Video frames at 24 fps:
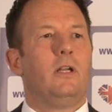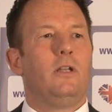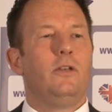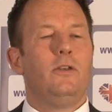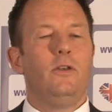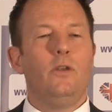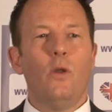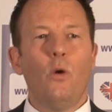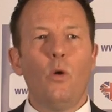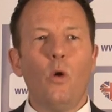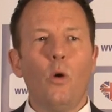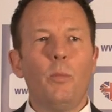
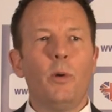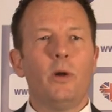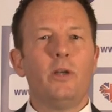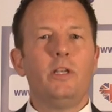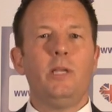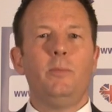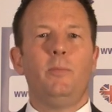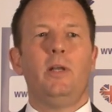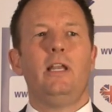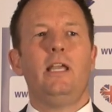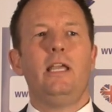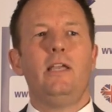
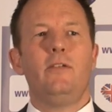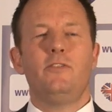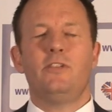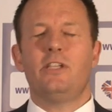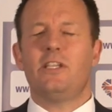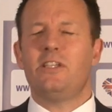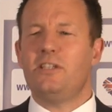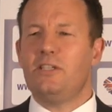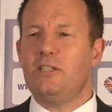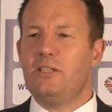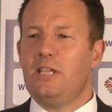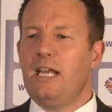Nobody believes
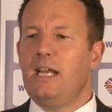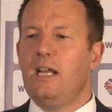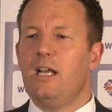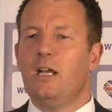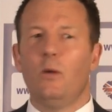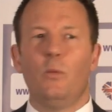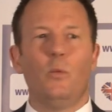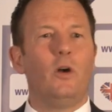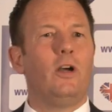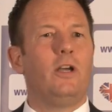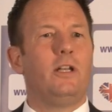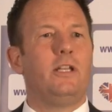a
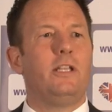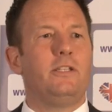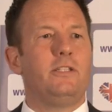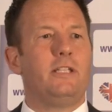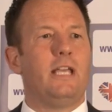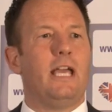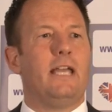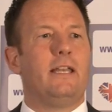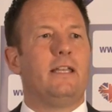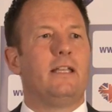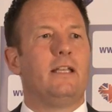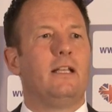single word he
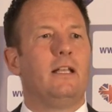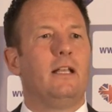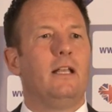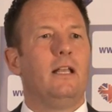said.